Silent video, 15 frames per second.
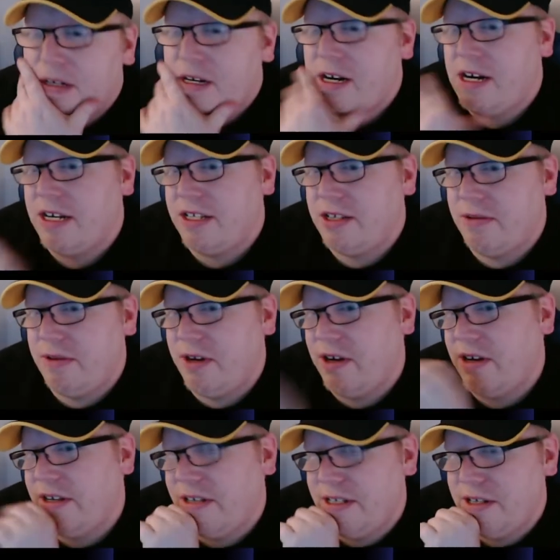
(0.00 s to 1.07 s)
All right, so
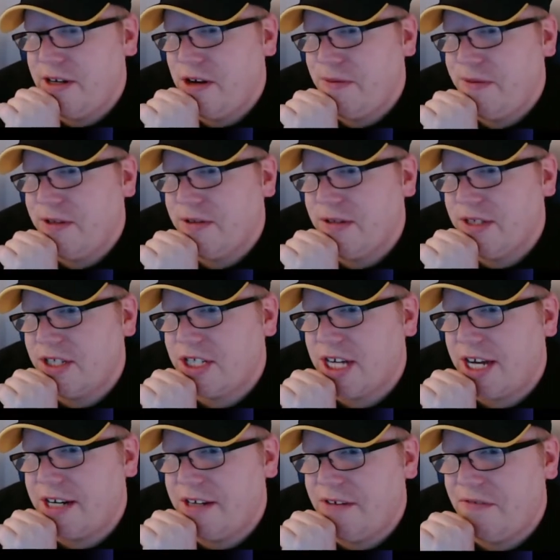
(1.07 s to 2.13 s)
it opens on a
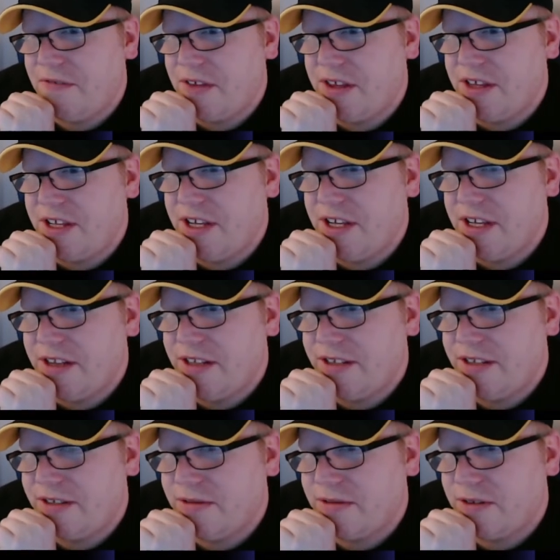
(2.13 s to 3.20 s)
shot of the
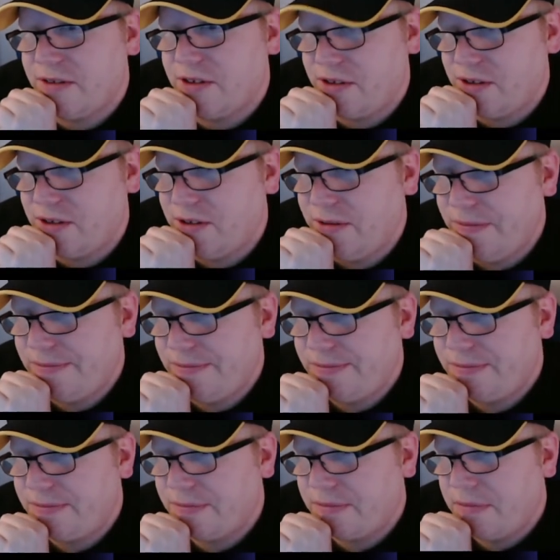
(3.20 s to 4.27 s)
little girl.
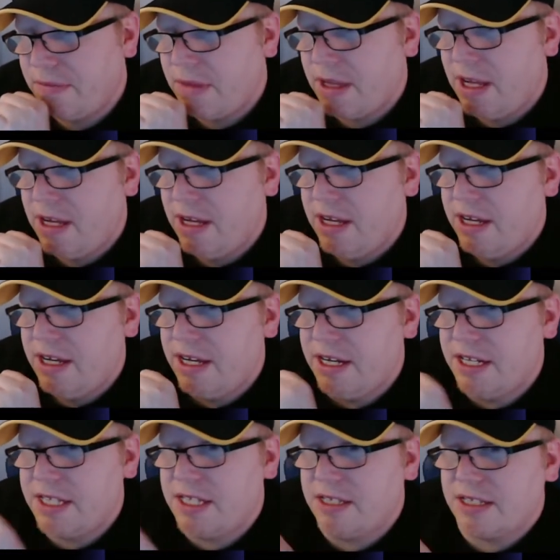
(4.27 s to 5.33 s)

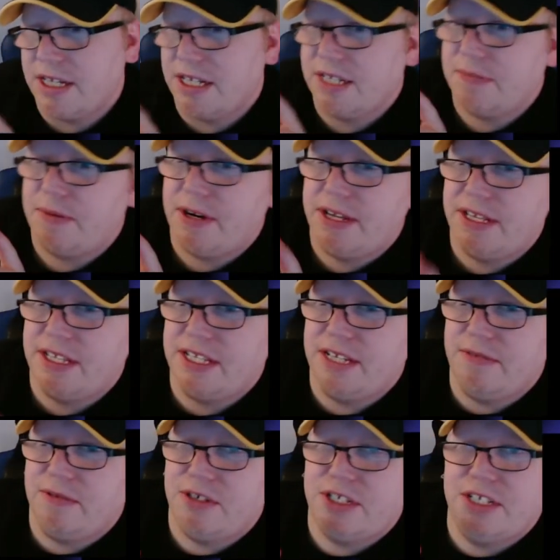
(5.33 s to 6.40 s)
This looks like it's probably the scene
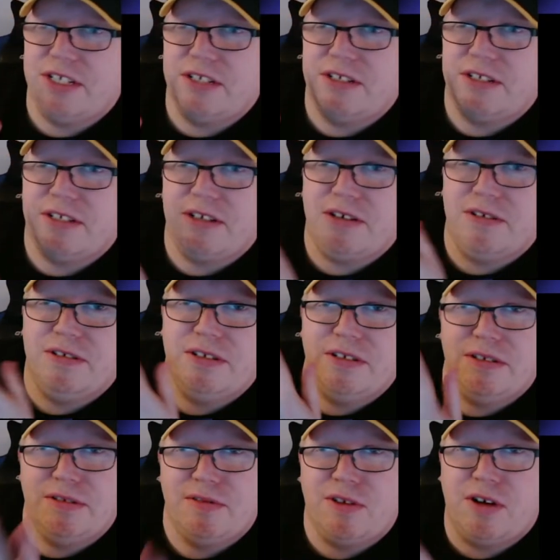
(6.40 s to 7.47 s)
where she's Kong's
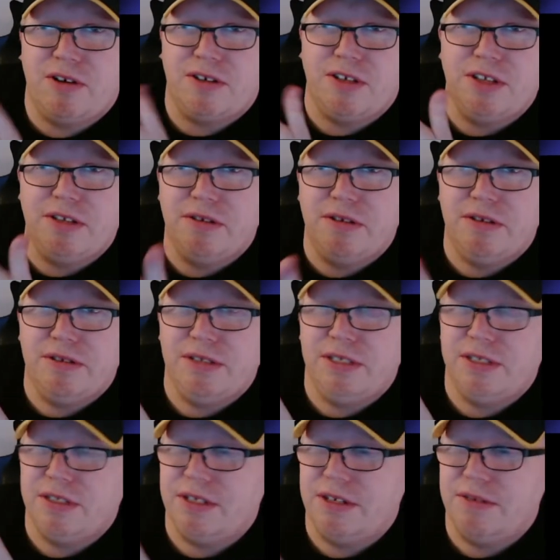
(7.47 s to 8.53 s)
on
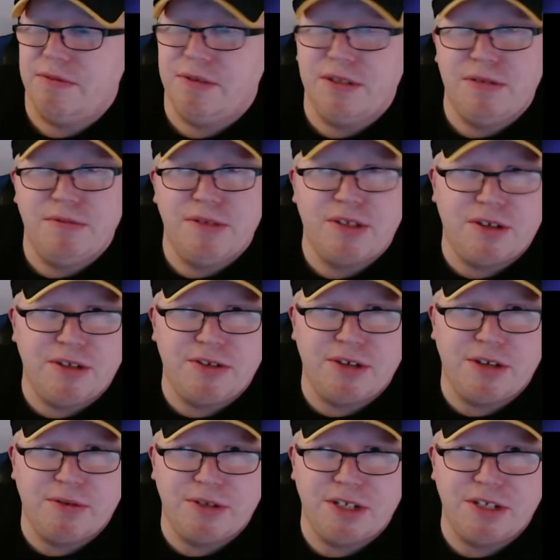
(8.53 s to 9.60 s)
we saw in the
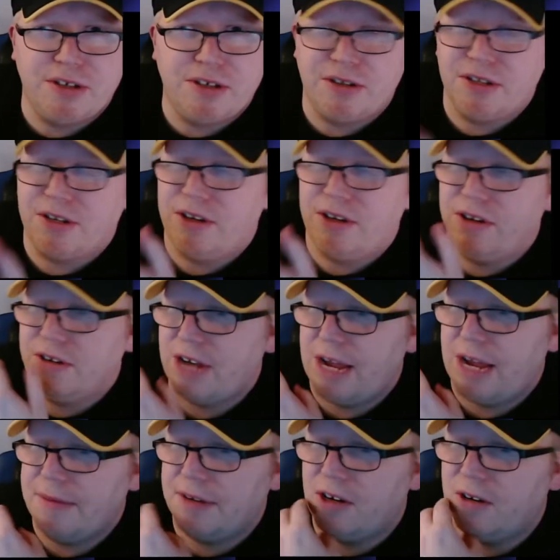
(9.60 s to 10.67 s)
trailer where she's talking to Kong
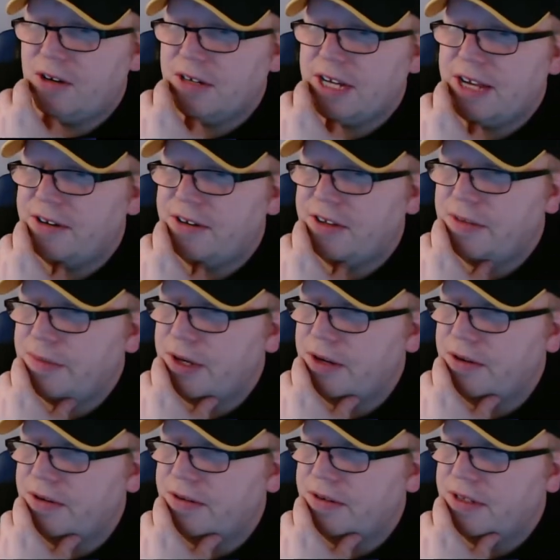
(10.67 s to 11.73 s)
and Kong down on the
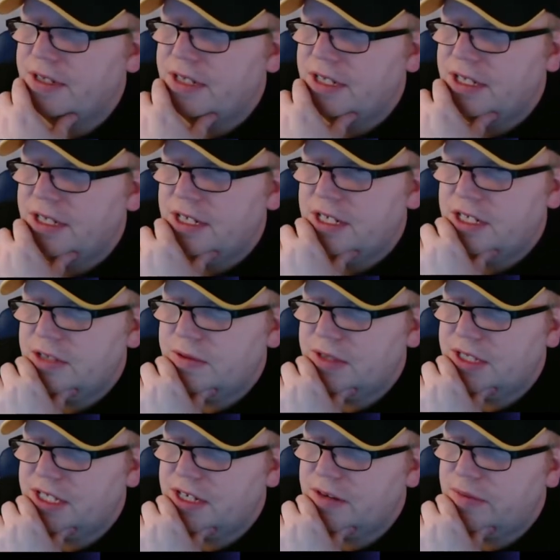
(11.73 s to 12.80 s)
boat. You
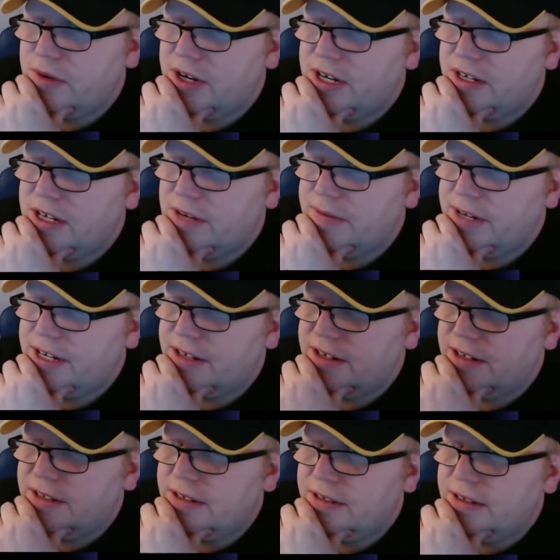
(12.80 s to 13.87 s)
see her break coming out of
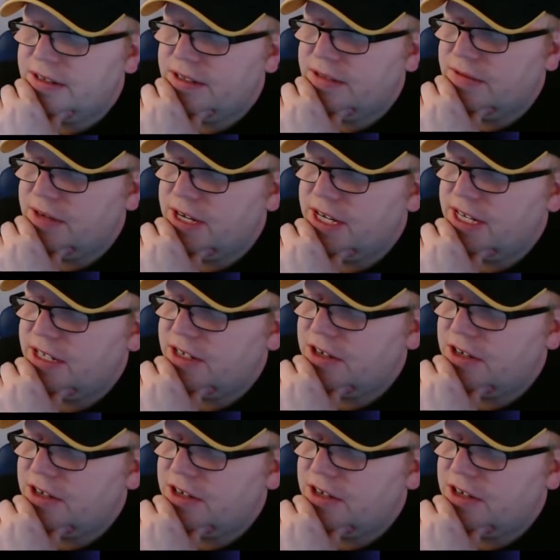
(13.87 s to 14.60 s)
the rain.